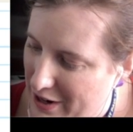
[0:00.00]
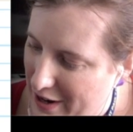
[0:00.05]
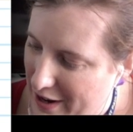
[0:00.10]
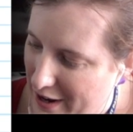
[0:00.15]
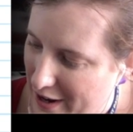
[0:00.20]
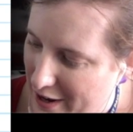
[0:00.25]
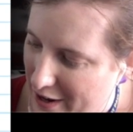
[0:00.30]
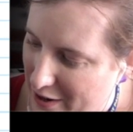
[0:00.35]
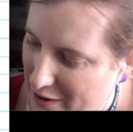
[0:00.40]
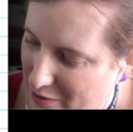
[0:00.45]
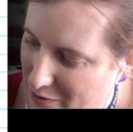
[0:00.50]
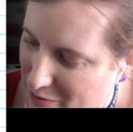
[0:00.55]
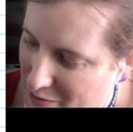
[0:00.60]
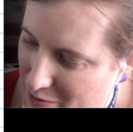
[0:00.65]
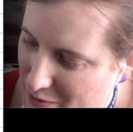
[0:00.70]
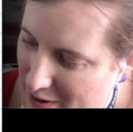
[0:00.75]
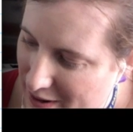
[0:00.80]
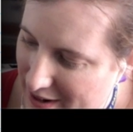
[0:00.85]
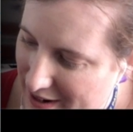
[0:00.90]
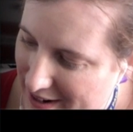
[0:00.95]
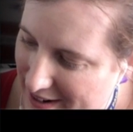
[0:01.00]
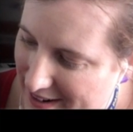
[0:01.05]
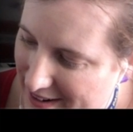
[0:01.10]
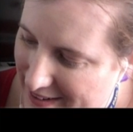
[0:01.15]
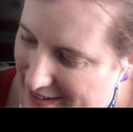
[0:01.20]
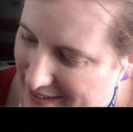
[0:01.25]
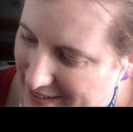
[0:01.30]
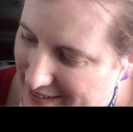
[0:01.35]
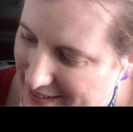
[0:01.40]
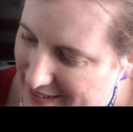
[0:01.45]
and
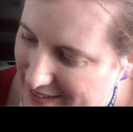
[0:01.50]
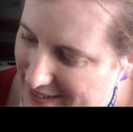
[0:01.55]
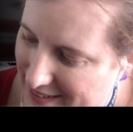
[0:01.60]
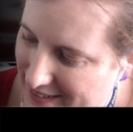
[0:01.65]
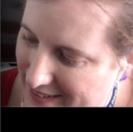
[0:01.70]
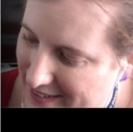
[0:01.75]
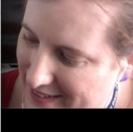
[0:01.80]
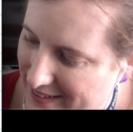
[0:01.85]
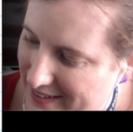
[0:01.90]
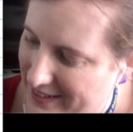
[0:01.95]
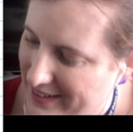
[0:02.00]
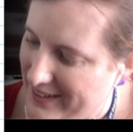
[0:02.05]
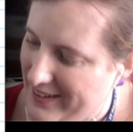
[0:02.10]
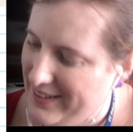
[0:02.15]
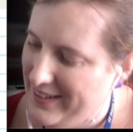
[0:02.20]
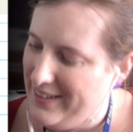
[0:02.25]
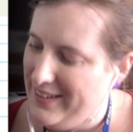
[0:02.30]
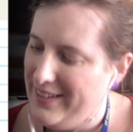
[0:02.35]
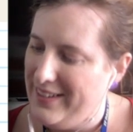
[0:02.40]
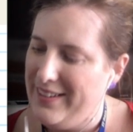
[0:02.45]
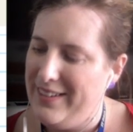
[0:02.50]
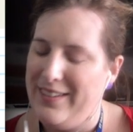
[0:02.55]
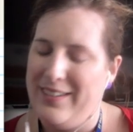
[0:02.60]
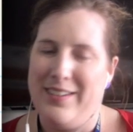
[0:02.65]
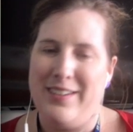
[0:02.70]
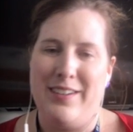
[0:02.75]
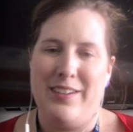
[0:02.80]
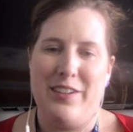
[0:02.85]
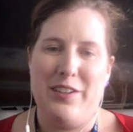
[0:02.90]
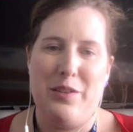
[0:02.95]
1.
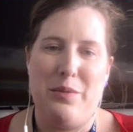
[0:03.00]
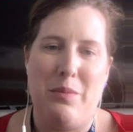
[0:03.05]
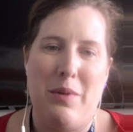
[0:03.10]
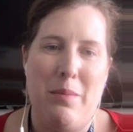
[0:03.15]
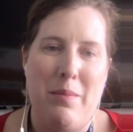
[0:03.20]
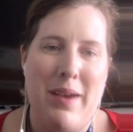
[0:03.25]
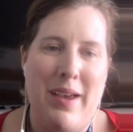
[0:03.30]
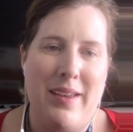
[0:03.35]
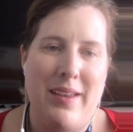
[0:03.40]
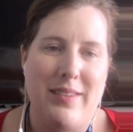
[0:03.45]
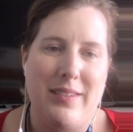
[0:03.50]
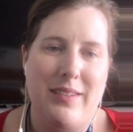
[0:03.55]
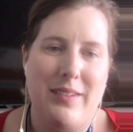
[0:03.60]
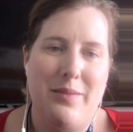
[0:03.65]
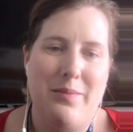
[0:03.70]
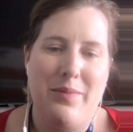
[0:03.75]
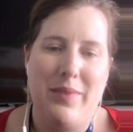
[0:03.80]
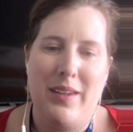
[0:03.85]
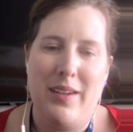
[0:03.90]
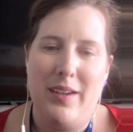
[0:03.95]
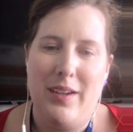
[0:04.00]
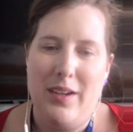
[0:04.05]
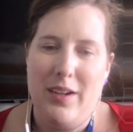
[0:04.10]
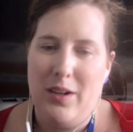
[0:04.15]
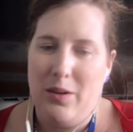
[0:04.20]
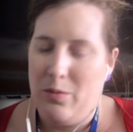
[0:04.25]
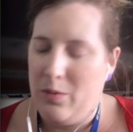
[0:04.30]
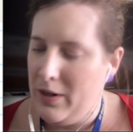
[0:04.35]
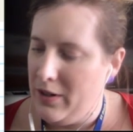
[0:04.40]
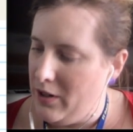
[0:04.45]
Oh, my maths.
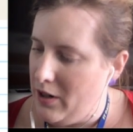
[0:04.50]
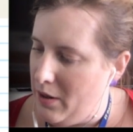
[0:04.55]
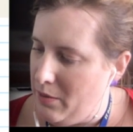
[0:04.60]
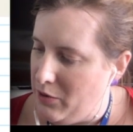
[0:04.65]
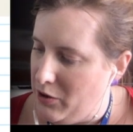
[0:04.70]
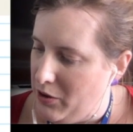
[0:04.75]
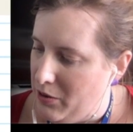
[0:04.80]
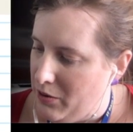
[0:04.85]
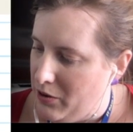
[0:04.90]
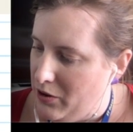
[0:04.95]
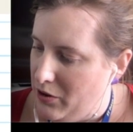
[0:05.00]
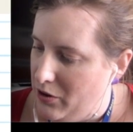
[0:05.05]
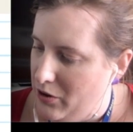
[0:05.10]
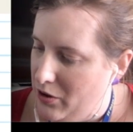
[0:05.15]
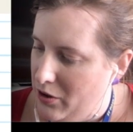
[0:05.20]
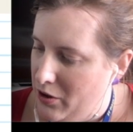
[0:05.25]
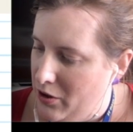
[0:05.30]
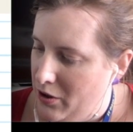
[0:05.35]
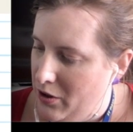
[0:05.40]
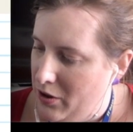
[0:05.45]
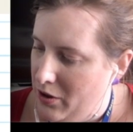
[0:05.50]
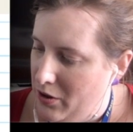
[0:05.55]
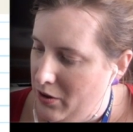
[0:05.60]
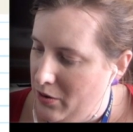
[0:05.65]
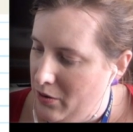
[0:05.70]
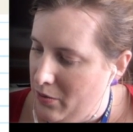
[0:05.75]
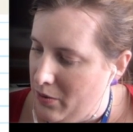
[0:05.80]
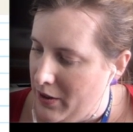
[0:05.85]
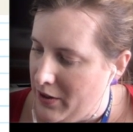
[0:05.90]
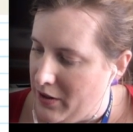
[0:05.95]
1 times 2 is 2,
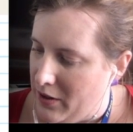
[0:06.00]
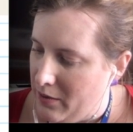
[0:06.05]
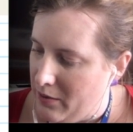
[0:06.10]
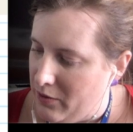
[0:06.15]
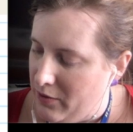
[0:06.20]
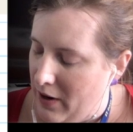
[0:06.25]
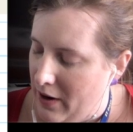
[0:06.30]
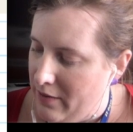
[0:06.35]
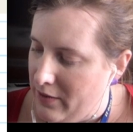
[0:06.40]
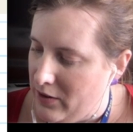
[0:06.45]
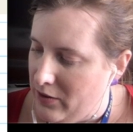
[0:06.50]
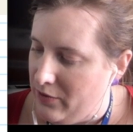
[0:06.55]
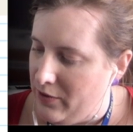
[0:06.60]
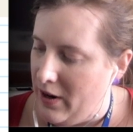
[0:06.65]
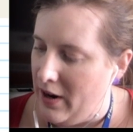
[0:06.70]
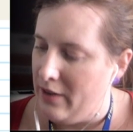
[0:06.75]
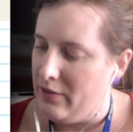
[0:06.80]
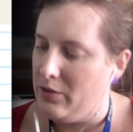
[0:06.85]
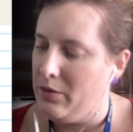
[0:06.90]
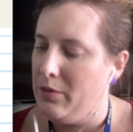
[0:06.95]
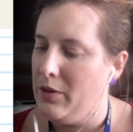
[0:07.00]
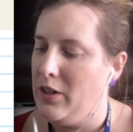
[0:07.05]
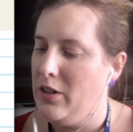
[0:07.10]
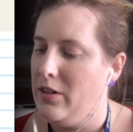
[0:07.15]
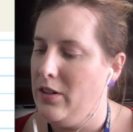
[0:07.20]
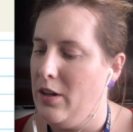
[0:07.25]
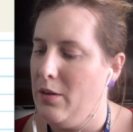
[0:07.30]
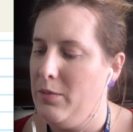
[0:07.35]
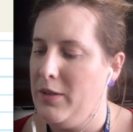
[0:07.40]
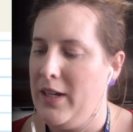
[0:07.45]
1 times 5 is 5. So it just
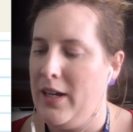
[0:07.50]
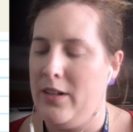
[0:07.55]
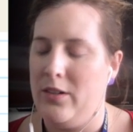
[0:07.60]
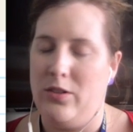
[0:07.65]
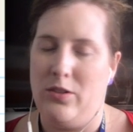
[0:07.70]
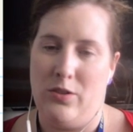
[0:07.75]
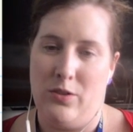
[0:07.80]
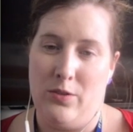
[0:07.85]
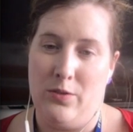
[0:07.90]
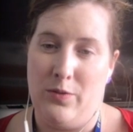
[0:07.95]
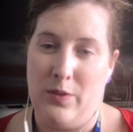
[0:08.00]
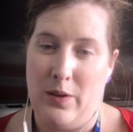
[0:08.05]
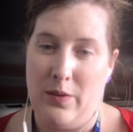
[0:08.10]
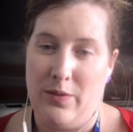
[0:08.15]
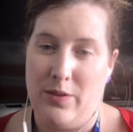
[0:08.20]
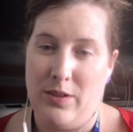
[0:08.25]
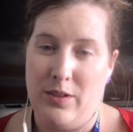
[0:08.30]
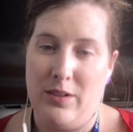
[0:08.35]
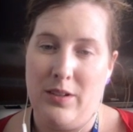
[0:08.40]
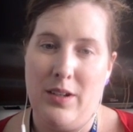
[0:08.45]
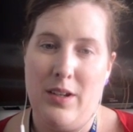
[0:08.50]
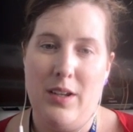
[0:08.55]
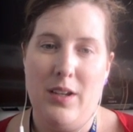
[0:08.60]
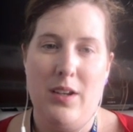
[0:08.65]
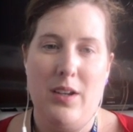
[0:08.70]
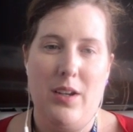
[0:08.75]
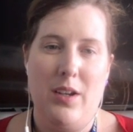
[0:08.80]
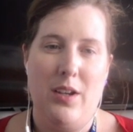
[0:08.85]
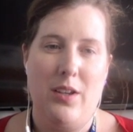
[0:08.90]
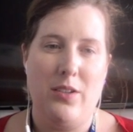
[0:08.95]
comes out as 2/5.
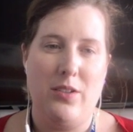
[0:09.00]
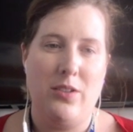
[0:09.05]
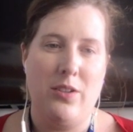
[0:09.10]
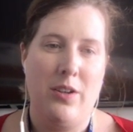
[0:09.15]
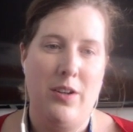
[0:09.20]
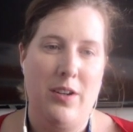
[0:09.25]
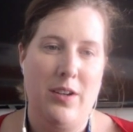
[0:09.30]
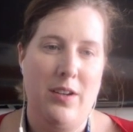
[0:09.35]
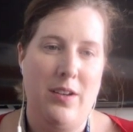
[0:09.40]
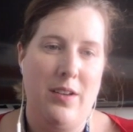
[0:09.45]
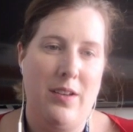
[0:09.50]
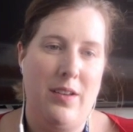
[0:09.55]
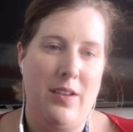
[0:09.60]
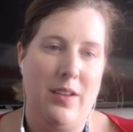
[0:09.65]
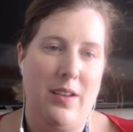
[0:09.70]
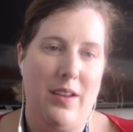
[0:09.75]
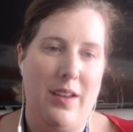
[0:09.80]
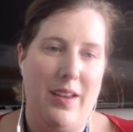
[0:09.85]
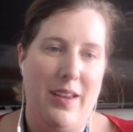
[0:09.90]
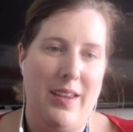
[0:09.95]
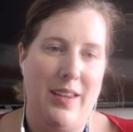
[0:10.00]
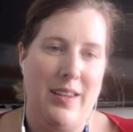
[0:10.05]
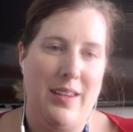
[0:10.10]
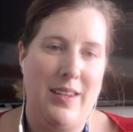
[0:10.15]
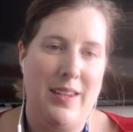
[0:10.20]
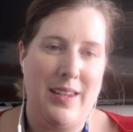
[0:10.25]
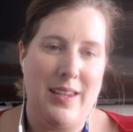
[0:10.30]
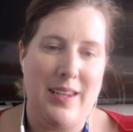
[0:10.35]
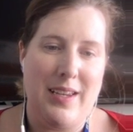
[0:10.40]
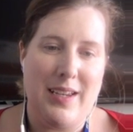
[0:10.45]
So
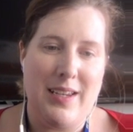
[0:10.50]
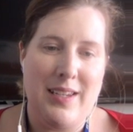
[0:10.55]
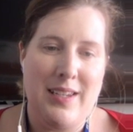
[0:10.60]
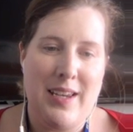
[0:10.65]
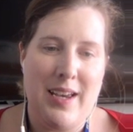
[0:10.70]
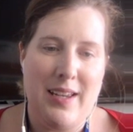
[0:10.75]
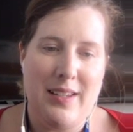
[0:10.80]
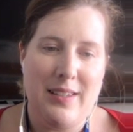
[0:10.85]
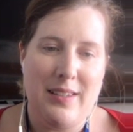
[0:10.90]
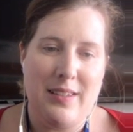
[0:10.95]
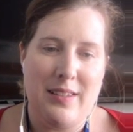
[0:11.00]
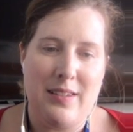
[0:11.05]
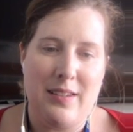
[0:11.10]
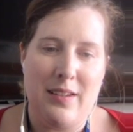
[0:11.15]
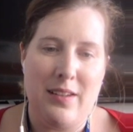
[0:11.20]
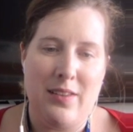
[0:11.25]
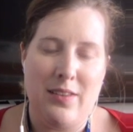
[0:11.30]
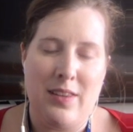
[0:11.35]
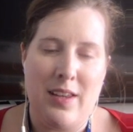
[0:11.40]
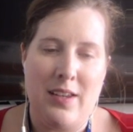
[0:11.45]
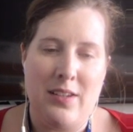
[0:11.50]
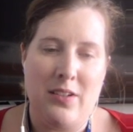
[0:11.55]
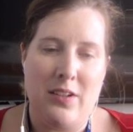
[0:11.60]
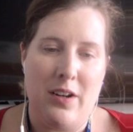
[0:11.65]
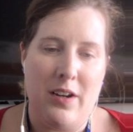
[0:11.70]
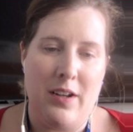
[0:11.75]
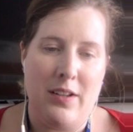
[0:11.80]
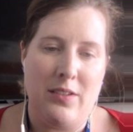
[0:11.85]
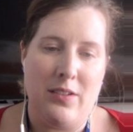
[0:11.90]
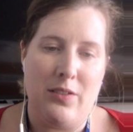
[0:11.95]
yes, these
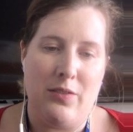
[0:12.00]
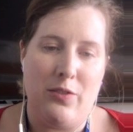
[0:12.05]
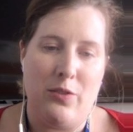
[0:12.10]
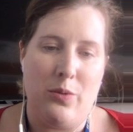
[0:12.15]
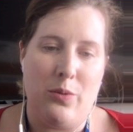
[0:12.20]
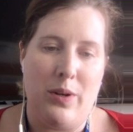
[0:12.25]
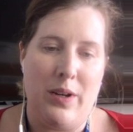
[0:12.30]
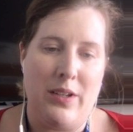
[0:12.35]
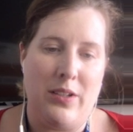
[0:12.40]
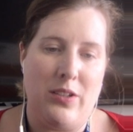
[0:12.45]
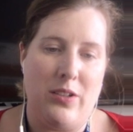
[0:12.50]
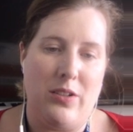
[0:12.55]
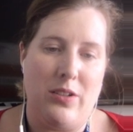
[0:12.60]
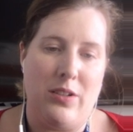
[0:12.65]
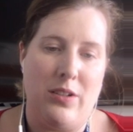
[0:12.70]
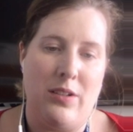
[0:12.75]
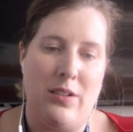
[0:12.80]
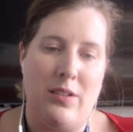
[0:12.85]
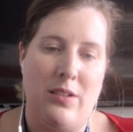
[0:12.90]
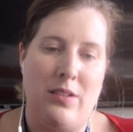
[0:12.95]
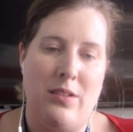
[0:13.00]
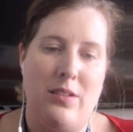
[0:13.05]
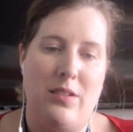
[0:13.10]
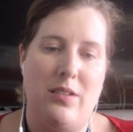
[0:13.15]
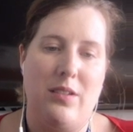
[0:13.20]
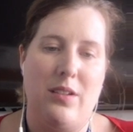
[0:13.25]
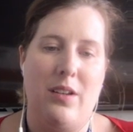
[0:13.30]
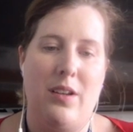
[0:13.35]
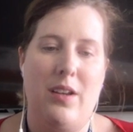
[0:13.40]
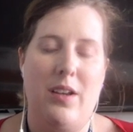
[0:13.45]
kinds of questions
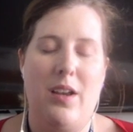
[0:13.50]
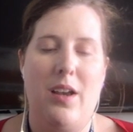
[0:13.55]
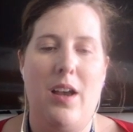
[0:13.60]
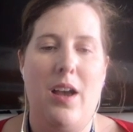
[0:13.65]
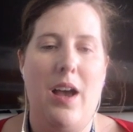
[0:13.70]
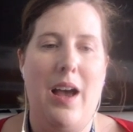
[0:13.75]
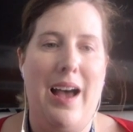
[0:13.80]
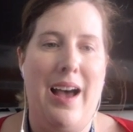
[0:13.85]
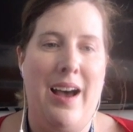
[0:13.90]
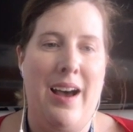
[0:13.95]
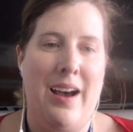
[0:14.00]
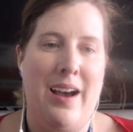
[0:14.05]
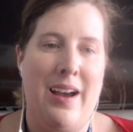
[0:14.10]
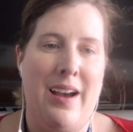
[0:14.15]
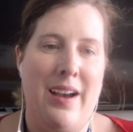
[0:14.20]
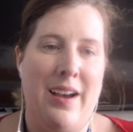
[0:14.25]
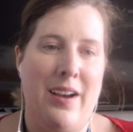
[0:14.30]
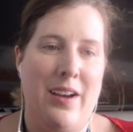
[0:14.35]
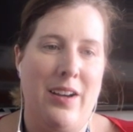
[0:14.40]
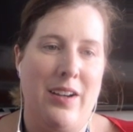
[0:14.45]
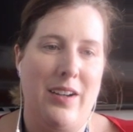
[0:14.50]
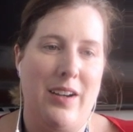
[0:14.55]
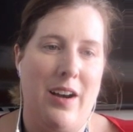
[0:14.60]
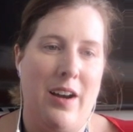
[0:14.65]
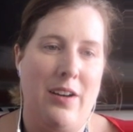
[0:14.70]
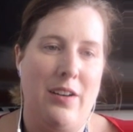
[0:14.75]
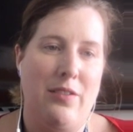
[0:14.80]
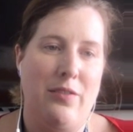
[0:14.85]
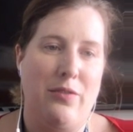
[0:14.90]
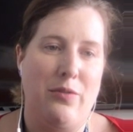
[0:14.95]
are kind
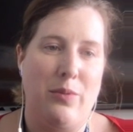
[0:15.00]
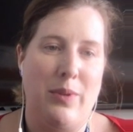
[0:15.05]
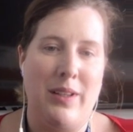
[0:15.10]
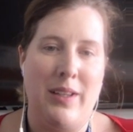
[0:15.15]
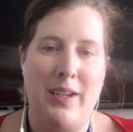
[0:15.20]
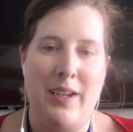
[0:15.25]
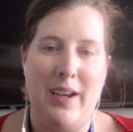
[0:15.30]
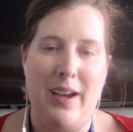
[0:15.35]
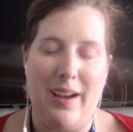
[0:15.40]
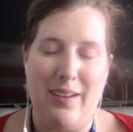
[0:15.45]
of really